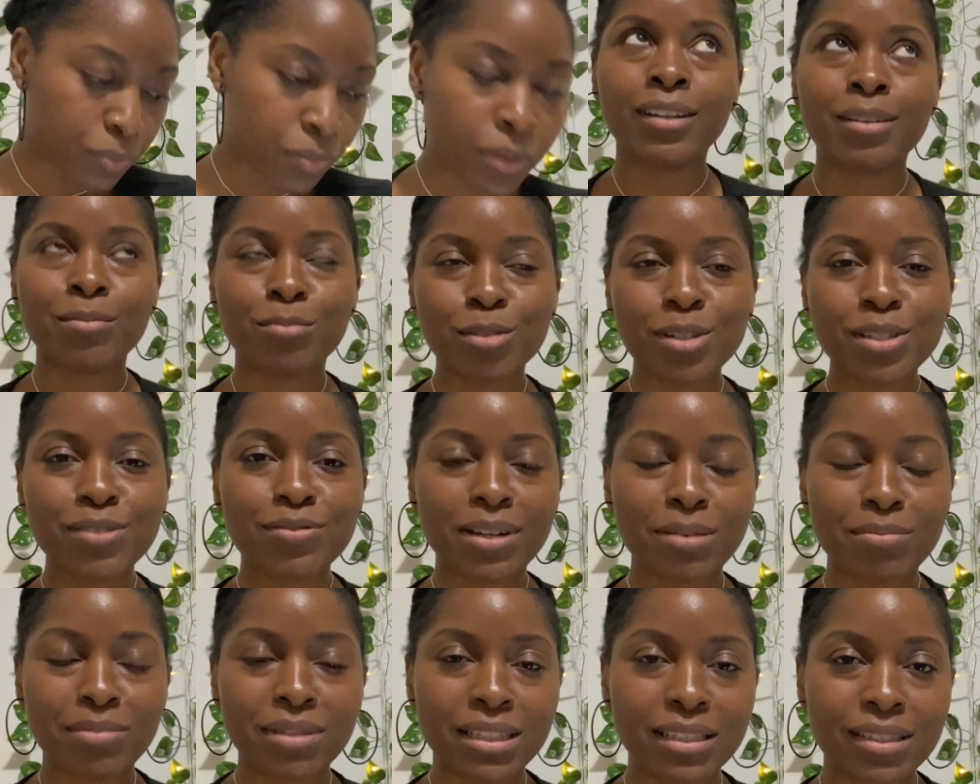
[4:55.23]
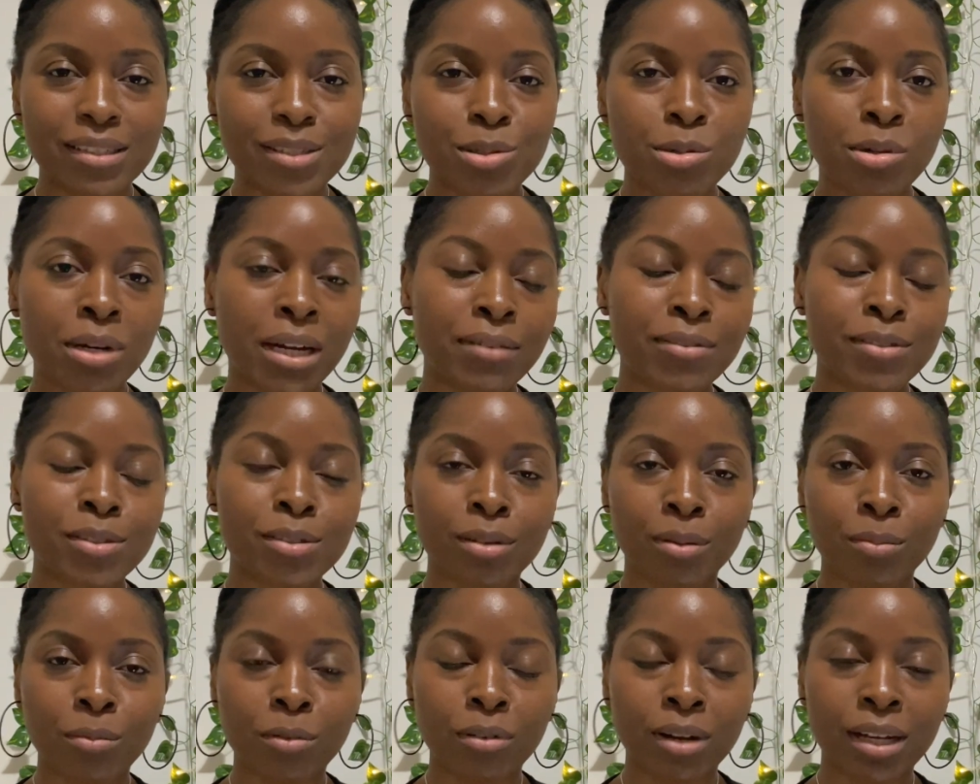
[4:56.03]
Most families who have
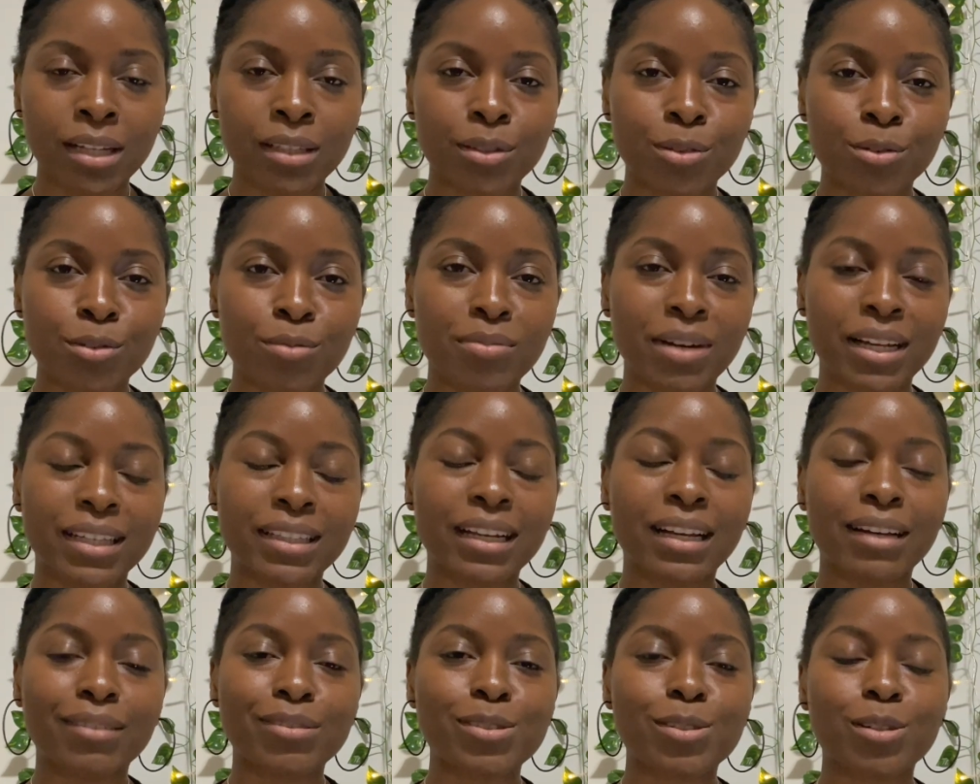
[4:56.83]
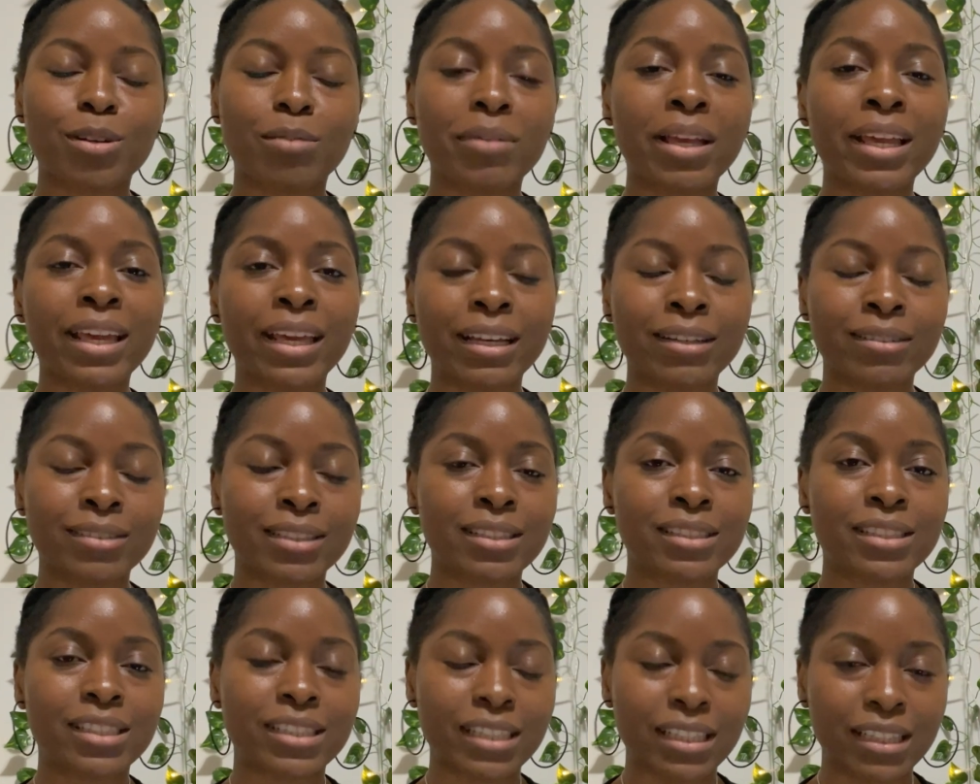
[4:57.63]
someone who might have some health
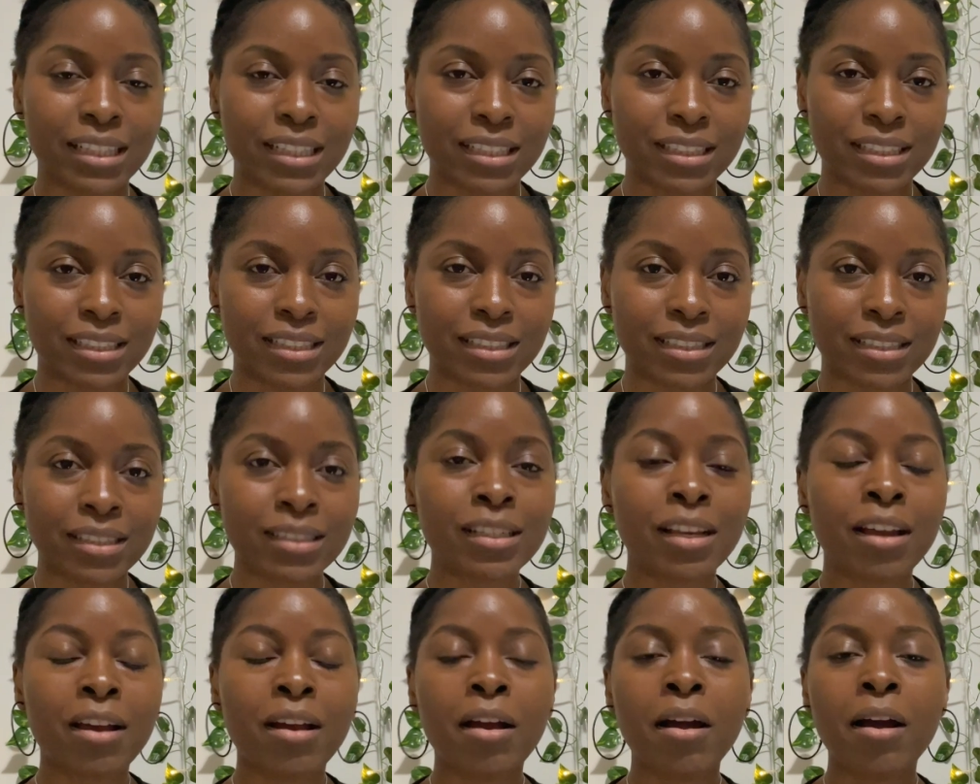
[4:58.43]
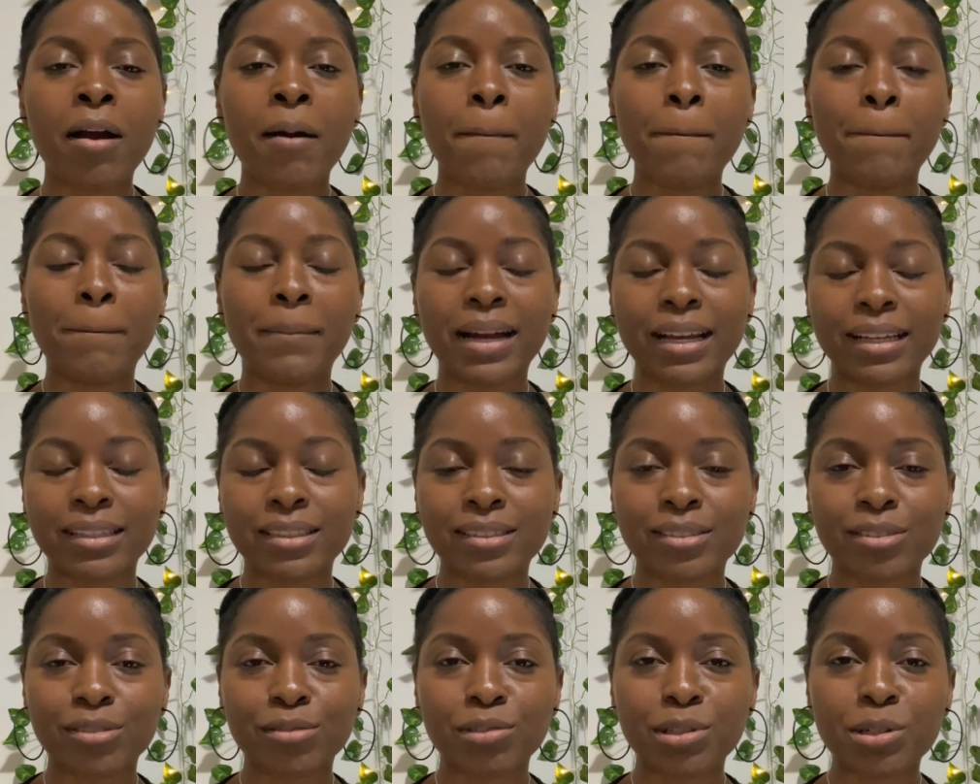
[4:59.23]
challenges might
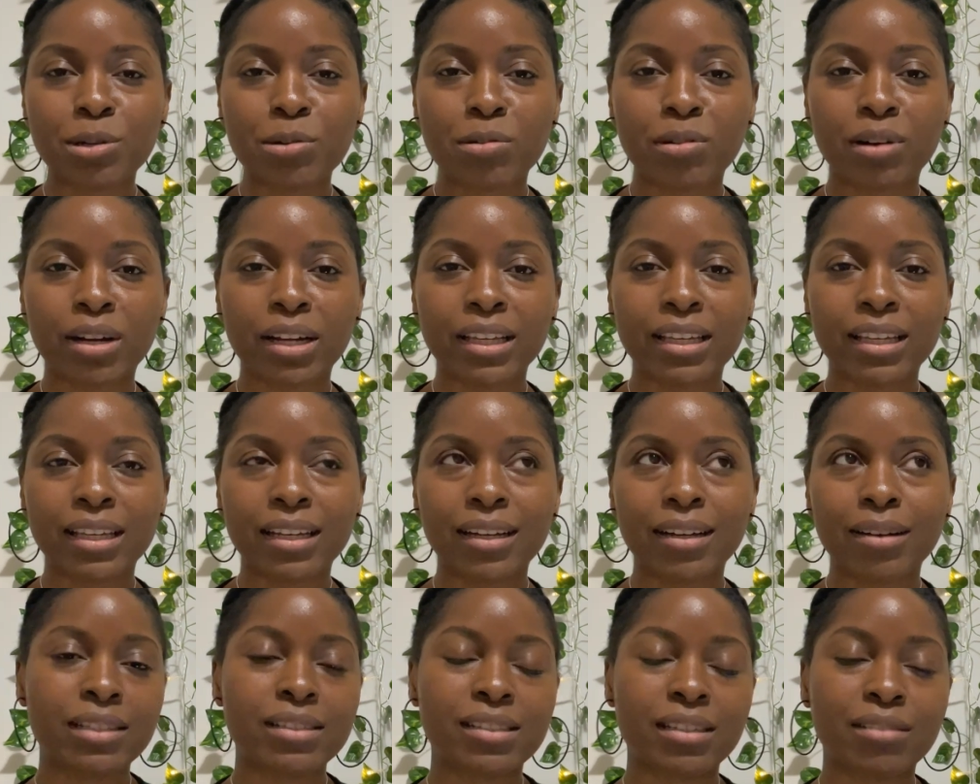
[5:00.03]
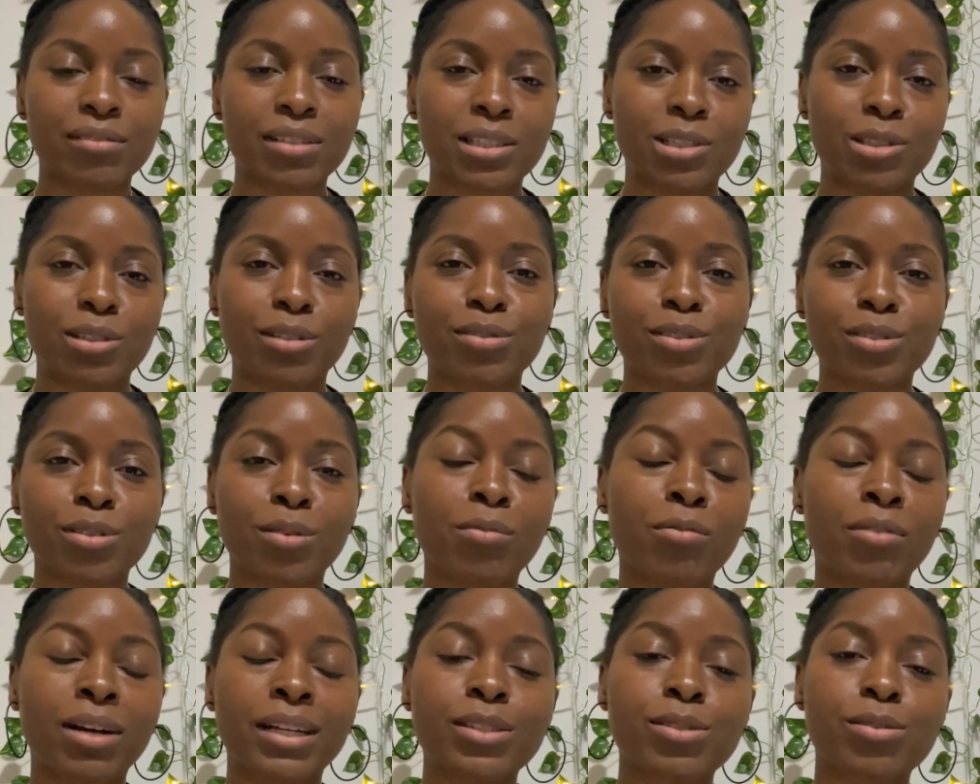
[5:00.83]
require the services of
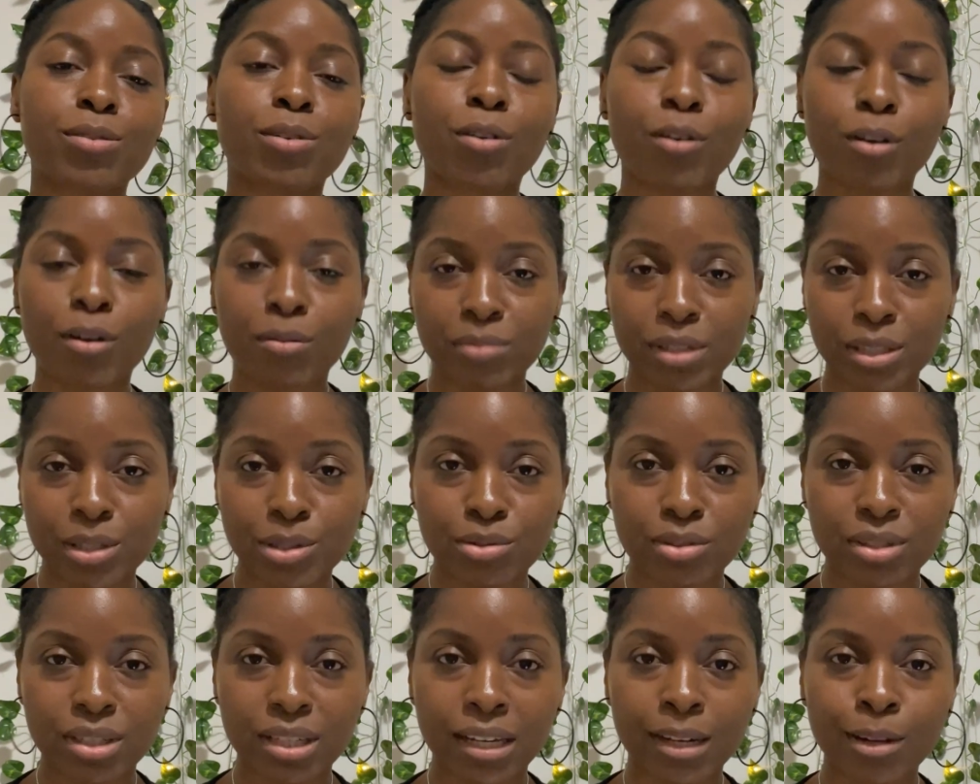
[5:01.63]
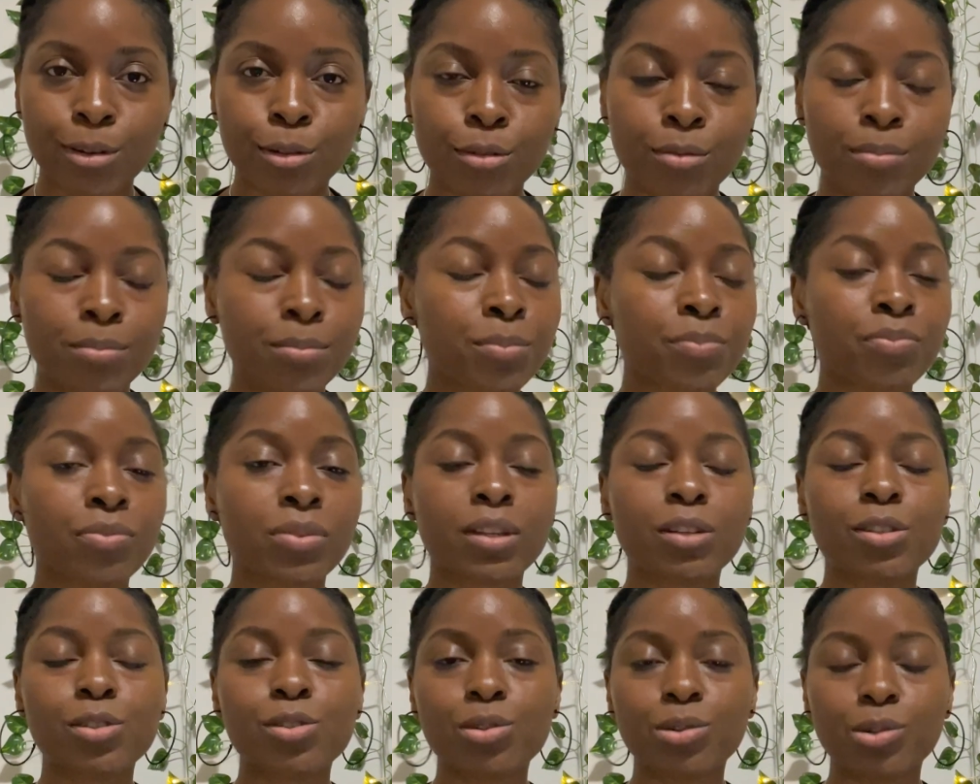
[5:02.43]
someone to come into their home
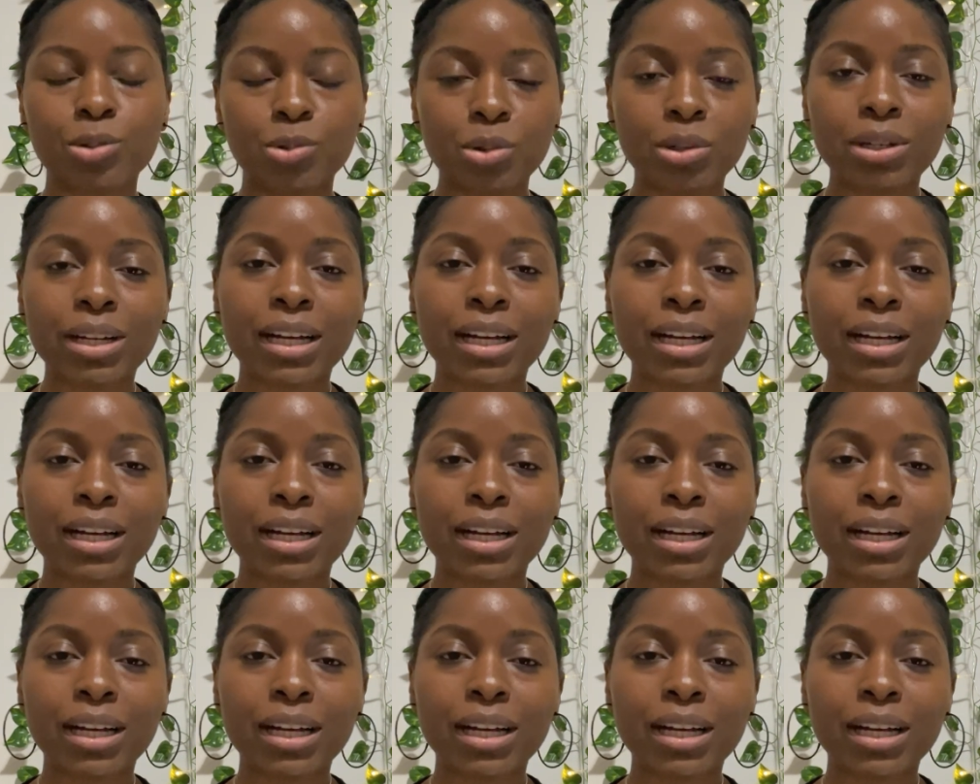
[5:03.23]
to look